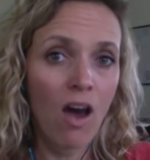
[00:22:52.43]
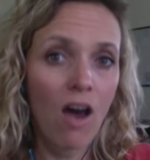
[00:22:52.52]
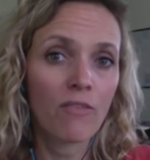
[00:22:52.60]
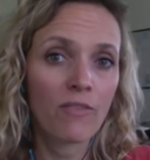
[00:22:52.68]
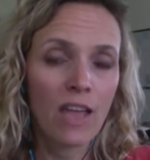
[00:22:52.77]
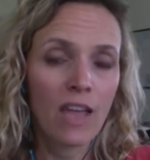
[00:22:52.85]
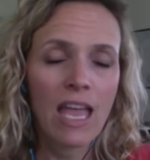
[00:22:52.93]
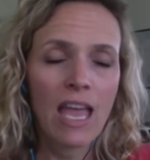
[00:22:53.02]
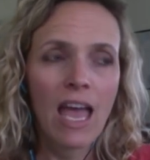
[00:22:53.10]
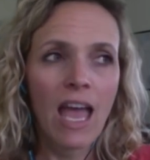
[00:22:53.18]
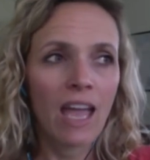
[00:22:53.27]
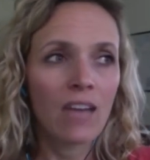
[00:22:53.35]
off,
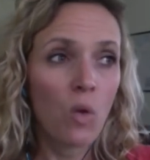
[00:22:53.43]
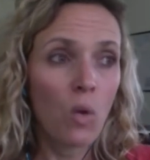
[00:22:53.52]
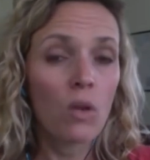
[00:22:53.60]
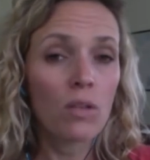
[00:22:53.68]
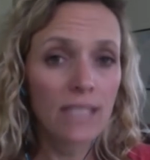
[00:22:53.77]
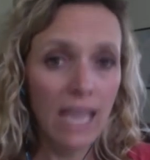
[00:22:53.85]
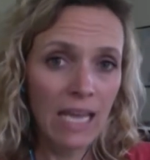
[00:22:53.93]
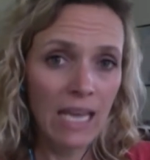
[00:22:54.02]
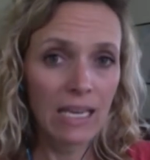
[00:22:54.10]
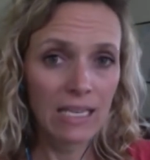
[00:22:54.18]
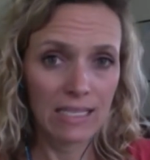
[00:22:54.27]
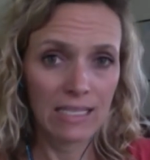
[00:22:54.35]
and corals
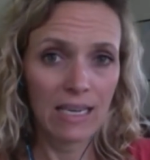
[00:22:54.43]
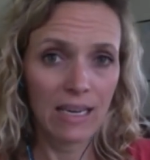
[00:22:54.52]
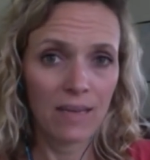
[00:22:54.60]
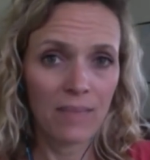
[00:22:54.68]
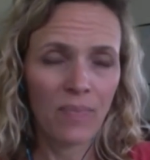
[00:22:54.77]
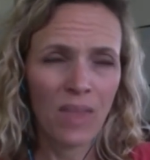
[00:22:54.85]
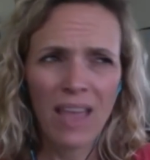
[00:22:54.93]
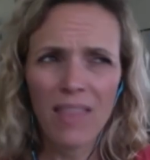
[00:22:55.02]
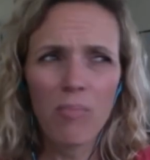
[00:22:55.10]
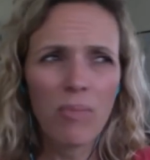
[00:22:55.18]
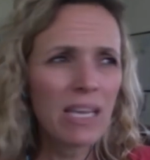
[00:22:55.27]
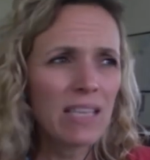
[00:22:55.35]
can get sick.
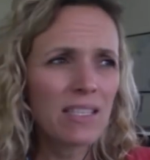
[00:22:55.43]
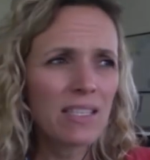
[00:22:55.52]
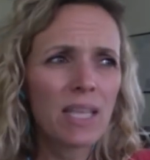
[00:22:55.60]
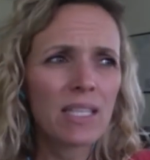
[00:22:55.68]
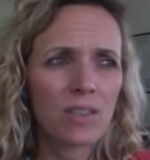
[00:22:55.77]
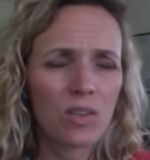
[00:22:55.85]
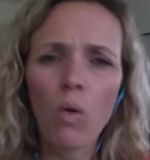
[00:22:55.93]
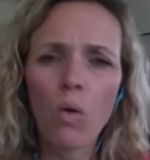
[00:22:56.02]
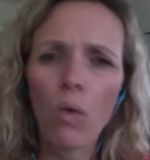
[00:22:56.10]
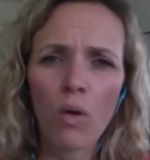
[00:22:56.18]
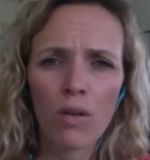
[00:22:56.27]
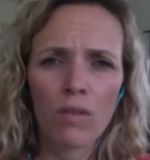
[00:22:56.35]
The biggest threats to
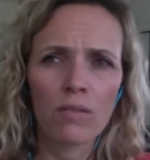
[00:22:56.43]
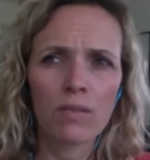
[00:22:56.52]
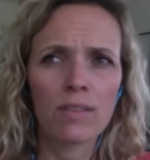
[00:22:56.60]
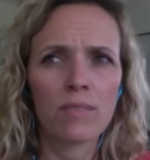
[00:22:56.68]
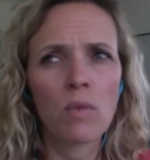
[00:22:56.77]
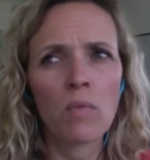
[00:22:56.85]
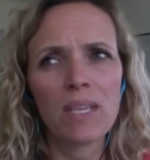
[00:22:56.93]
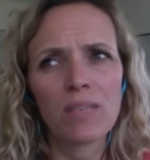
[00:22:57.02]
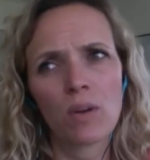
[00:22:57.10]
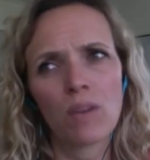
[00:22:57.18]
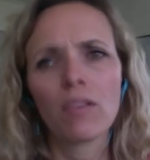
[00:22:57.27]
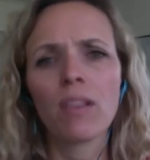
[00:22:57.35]
corals, when we
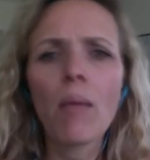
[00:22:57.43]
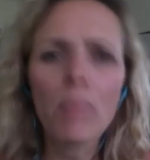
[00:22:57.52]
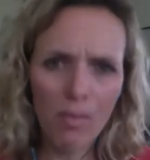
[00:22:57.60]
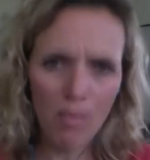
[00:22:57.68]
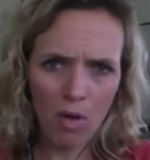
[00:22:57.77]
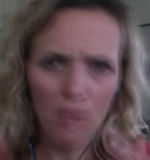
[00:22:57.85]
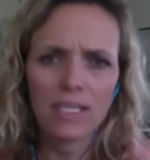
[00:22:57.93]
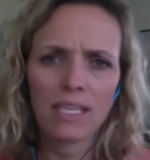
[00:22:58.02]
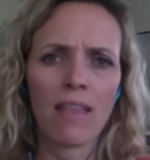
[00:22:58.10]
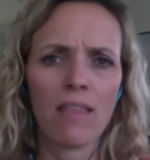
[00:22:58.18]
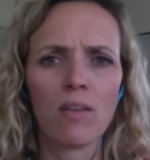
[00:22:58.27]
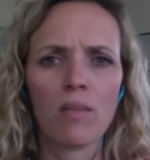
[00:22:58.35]
sort of lump them all
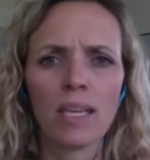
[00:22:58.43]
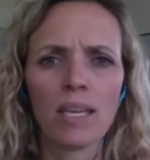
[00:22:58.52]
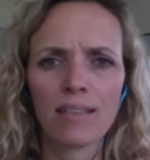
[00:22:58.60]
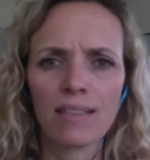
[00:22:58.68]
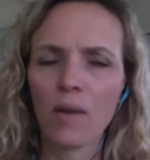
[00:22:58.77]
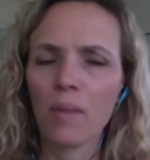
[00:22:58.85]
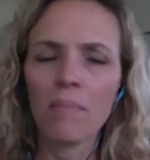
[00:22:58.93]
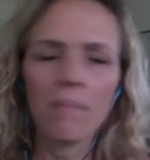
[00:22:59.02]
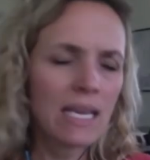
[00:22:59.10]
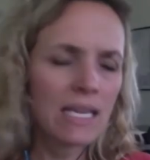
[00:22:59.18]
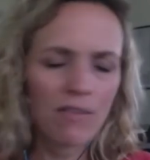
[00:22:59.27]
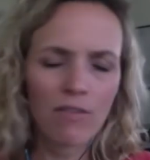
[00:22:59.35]
together, because there are
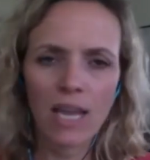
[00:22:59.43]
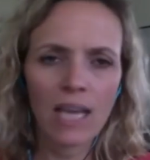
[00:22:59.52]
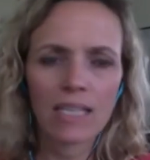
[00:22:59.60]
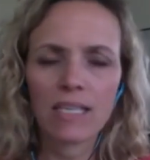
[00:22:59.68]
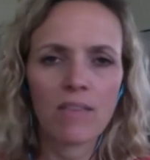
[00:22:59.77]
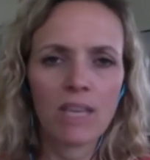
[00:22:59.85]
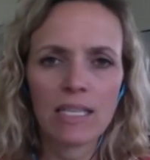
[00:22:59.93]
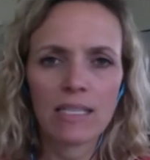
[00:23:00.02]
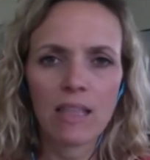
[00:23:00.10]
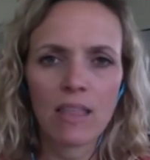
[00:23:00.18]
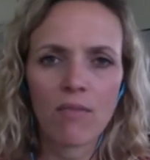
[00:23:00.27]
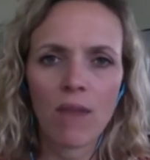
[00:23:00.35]
many different
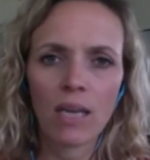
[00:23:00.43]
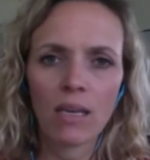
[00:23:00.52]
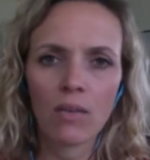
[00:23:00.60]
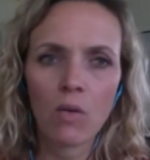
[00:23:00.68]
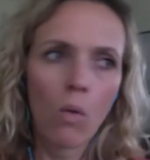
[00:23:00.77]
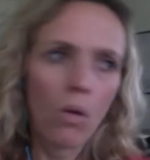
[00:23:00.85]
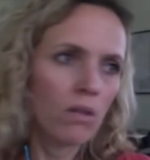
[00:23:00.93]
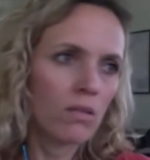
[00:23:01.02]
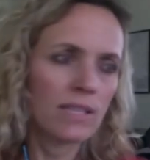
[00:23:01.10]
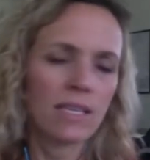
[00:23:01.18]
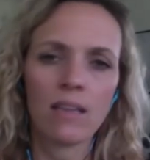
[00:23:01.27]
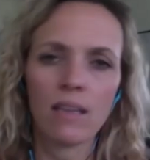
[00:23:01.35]
activities that threaten
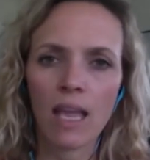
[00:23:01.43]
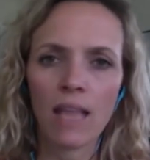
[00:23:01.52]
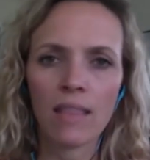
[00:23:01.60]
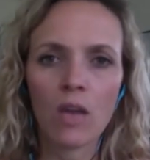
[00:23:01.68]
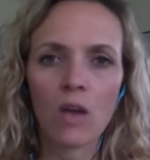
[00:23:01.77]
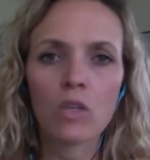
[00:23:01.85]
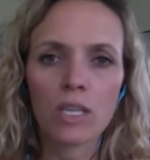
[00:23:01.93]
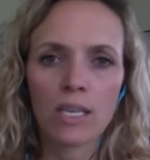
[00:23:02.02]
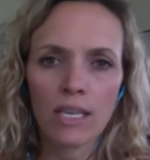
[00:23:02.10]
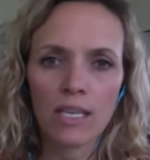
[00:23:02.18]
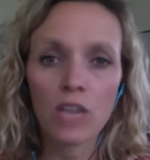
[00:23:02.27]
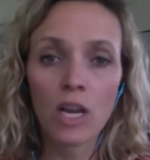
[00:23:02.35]
corals and the
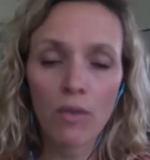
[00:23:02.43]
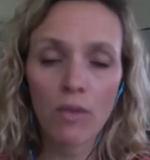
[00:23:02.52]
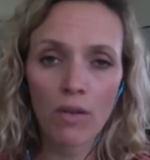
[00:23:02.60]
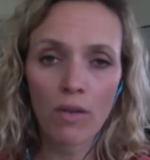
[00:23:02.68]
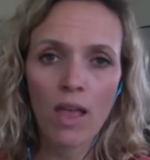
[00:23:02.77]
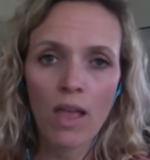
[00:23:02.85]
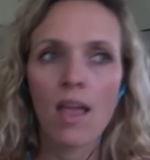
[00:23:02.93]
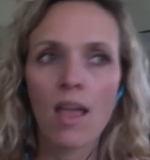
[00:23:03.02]
ocean in general,